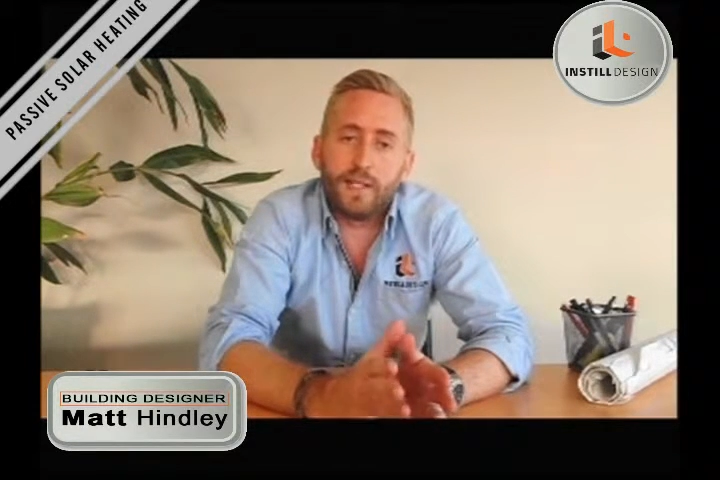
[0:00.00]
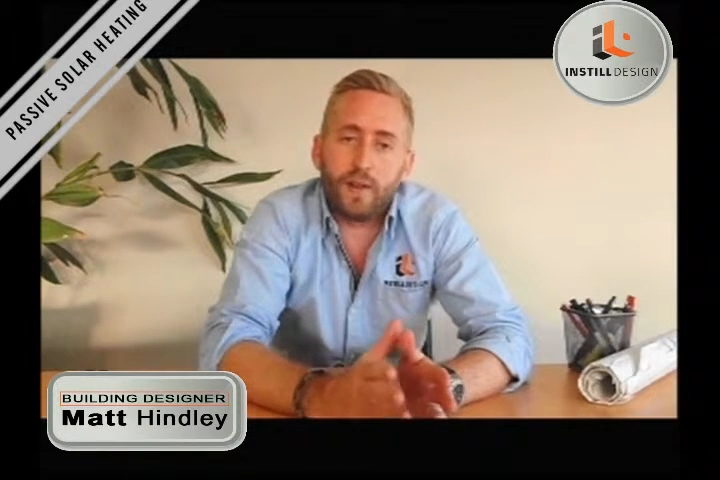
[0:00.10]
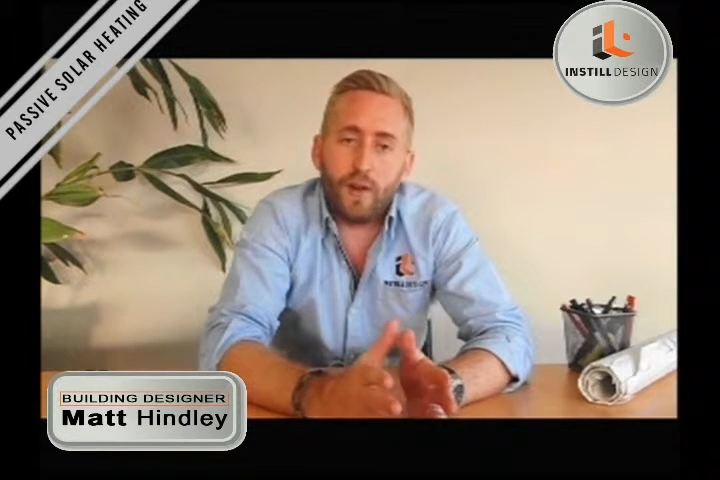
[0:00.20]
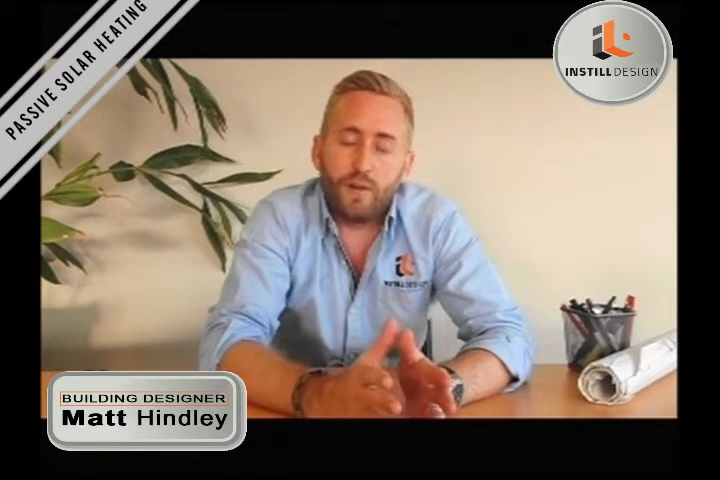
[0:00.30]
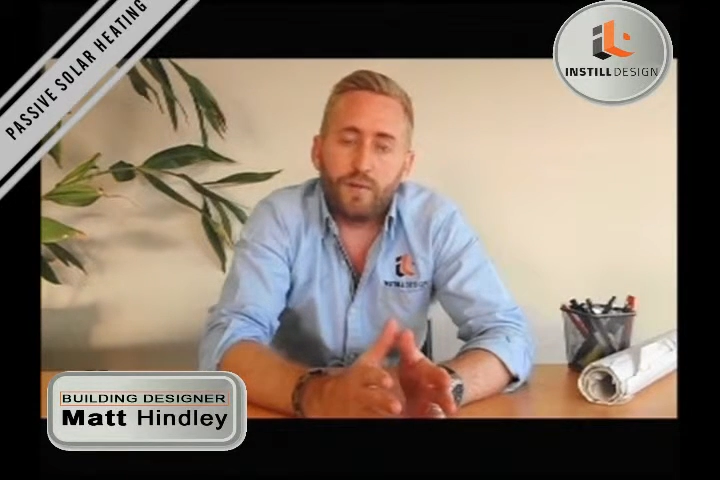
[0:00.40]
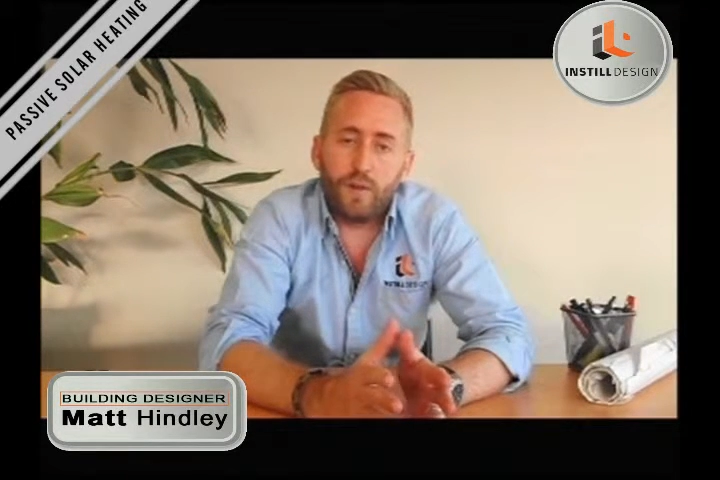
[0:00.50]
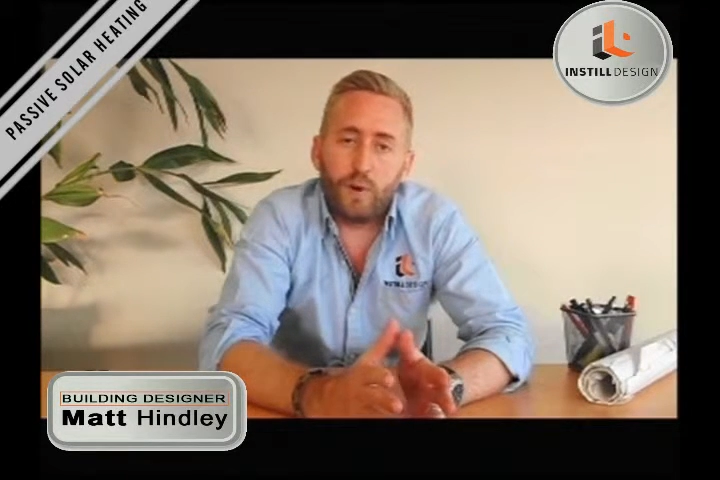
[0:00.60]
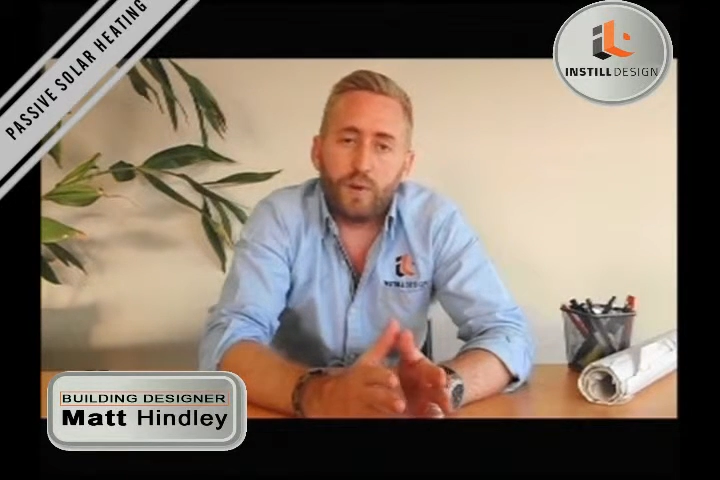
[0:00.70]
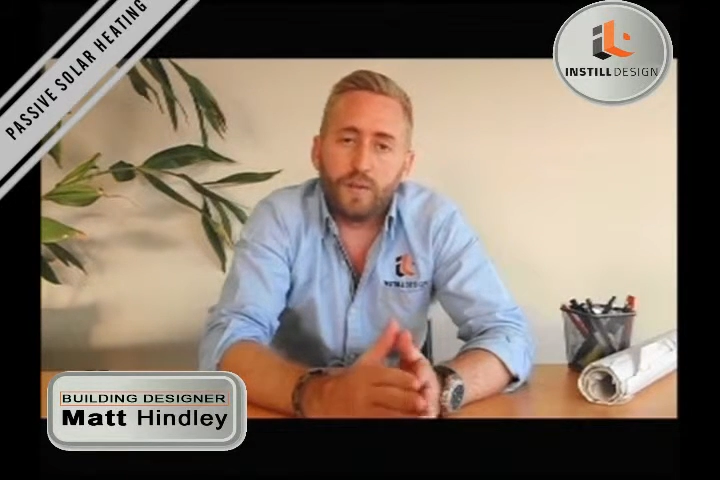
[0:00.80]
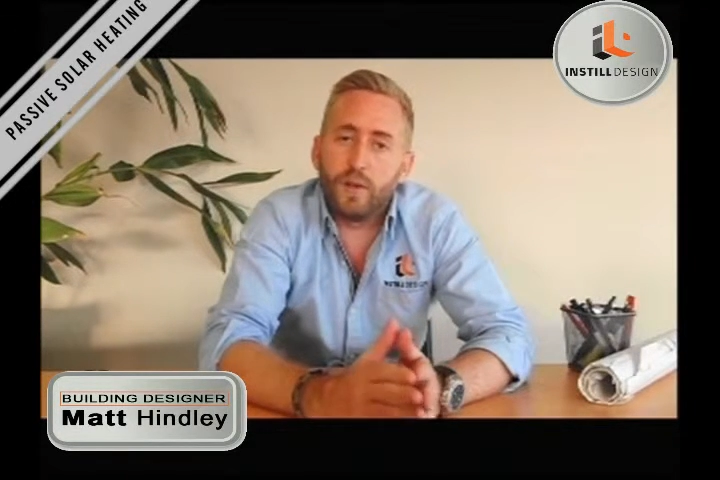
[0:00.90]
tiled
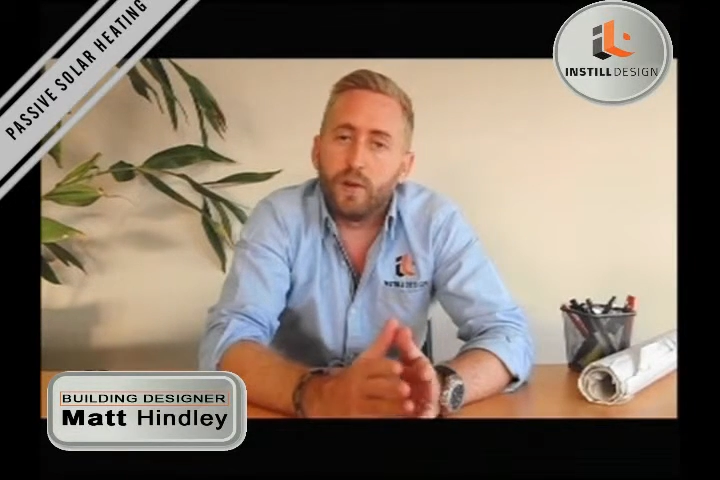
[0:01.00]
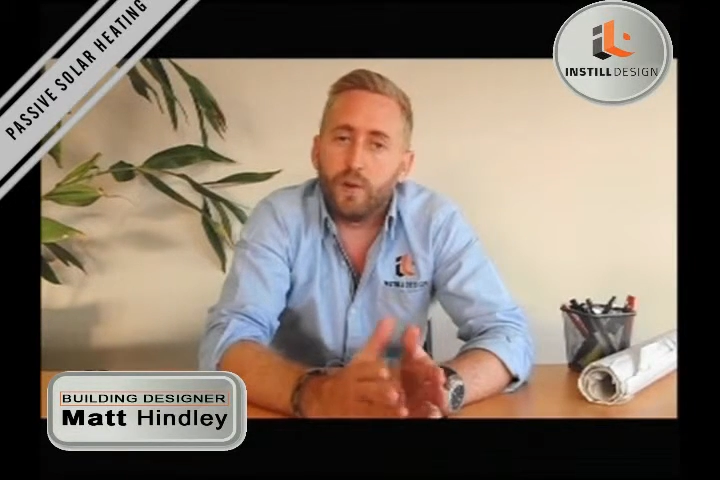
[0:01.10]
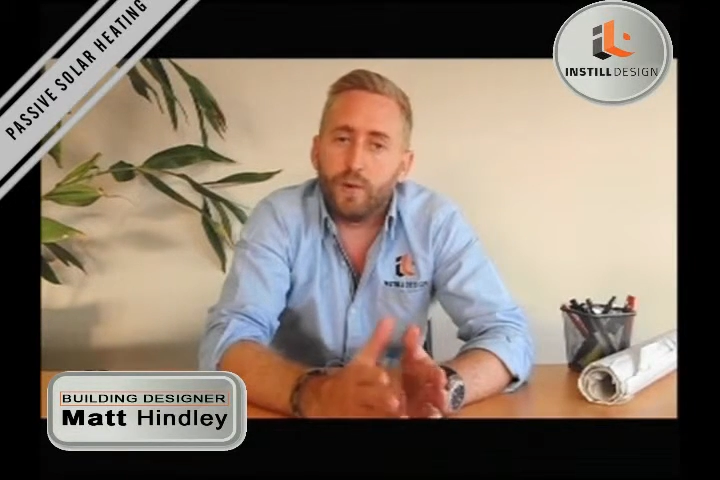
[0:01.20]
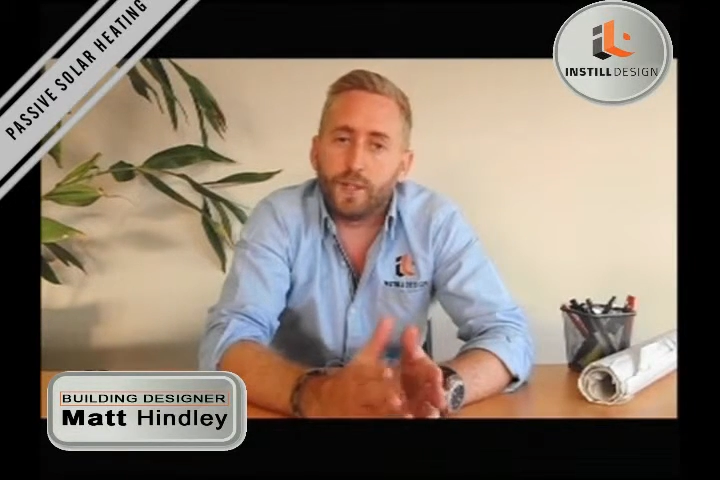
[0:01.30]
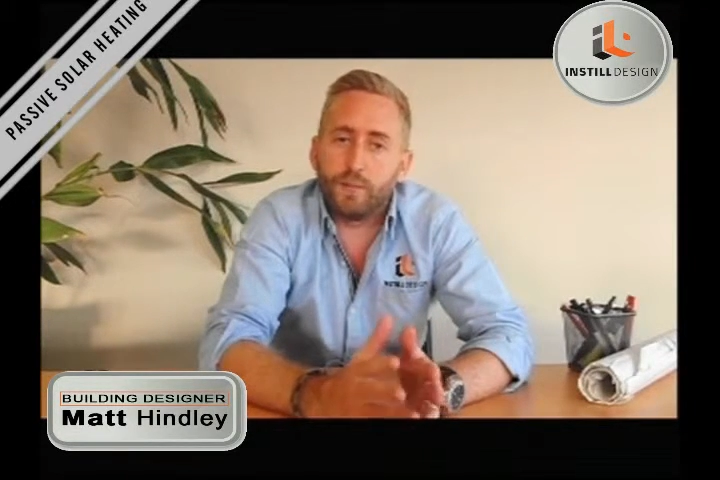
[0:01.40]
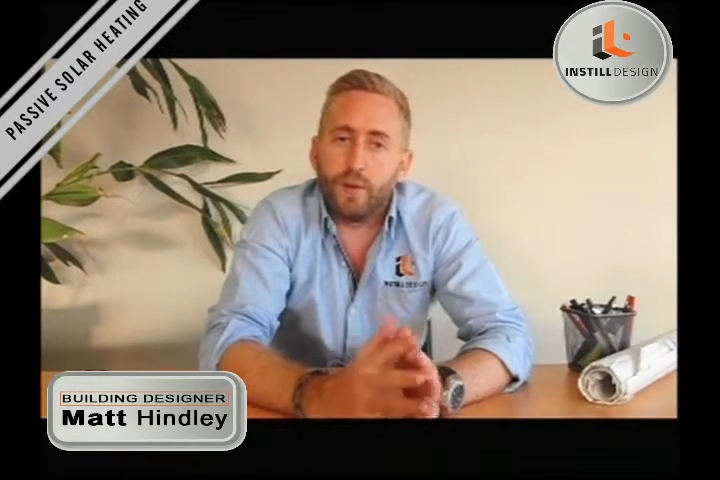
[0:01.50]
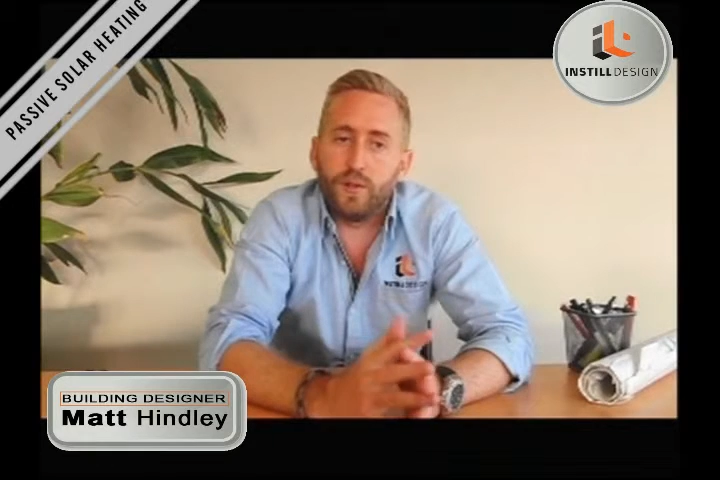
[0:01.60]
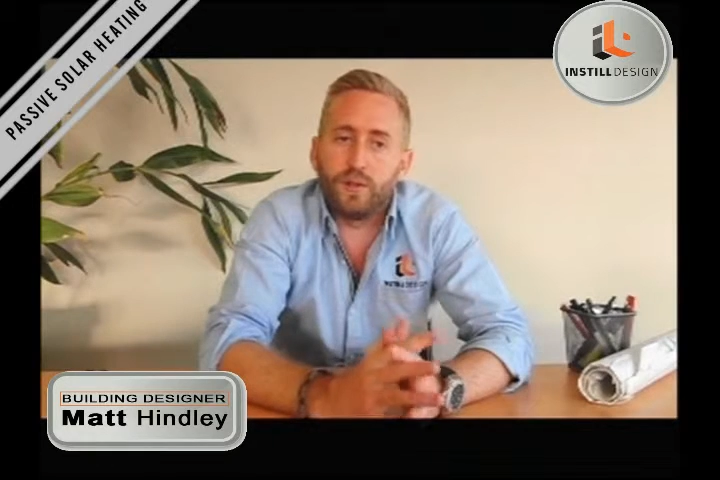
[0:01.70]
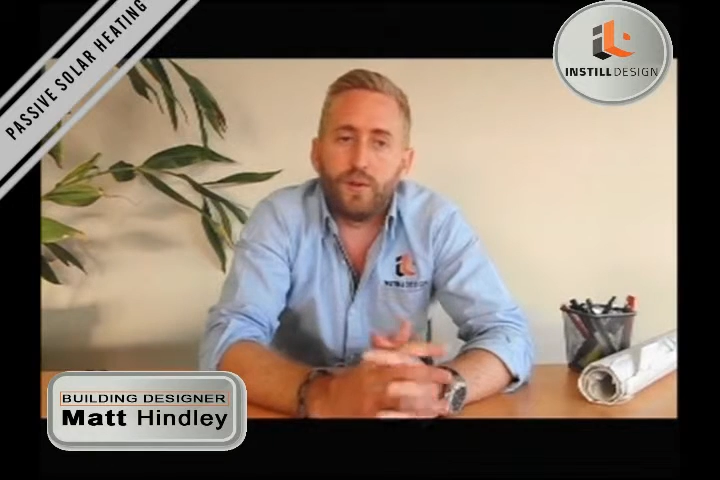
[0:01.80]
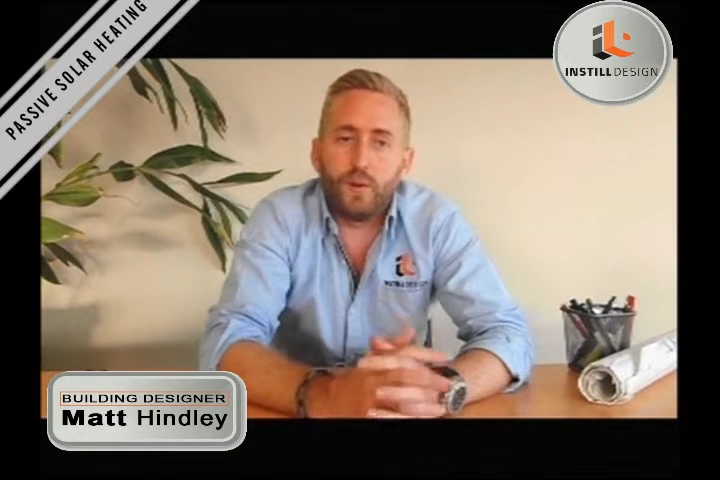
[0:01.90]
floors or
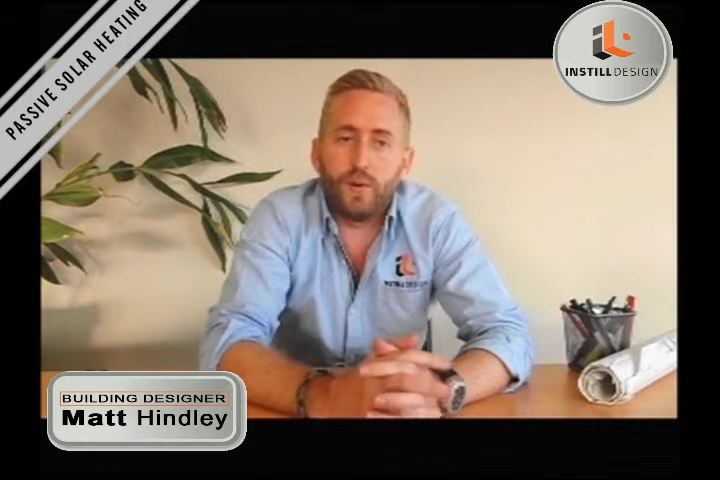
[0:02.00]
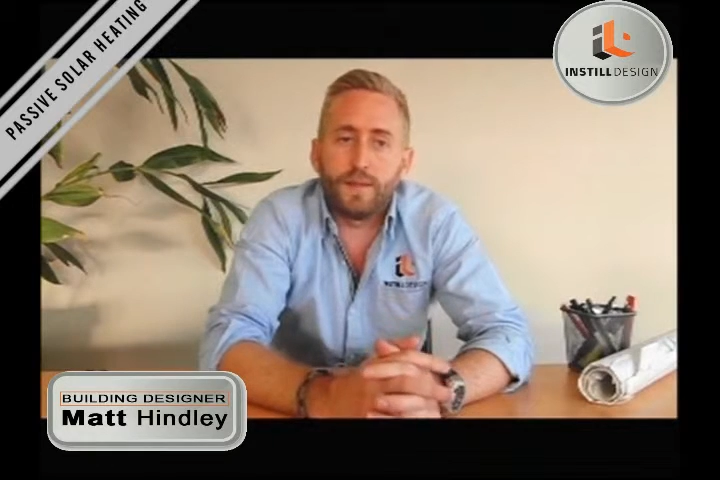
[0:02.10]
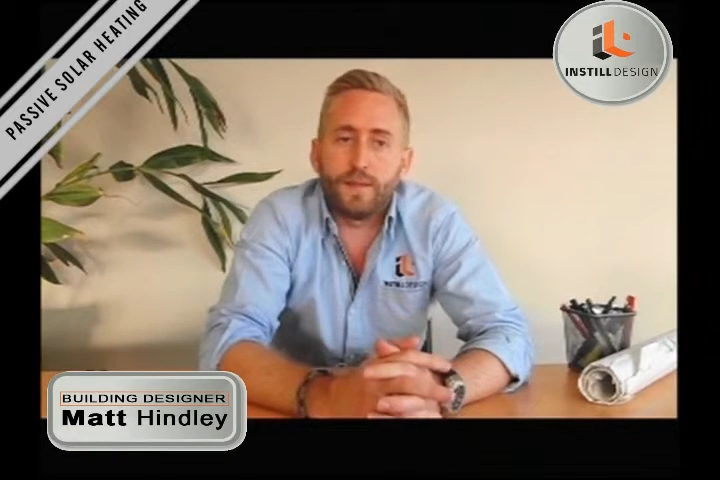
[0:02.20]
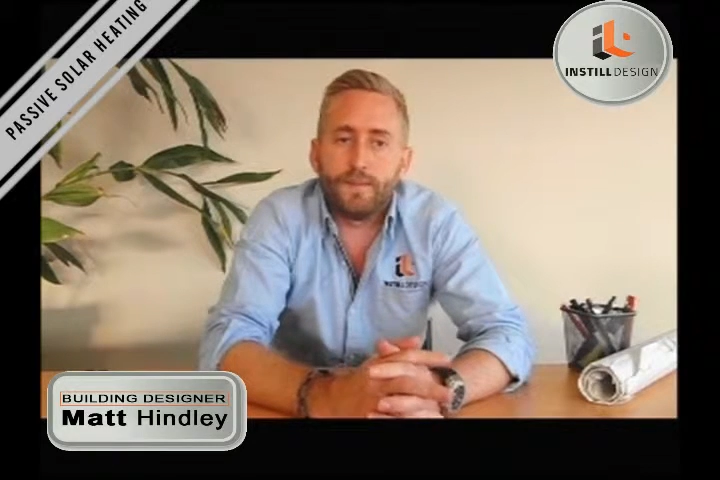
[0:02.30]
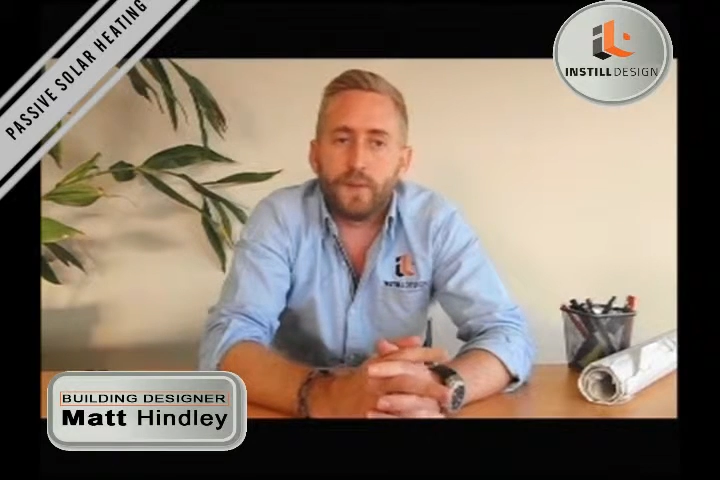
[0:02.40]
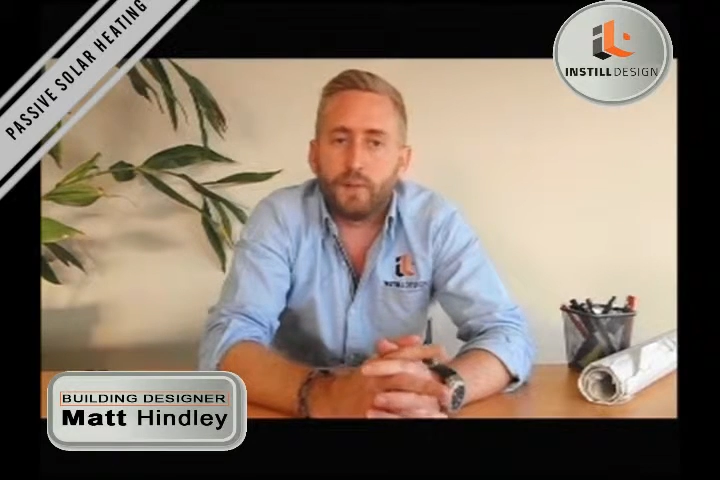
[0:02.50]
exposed floors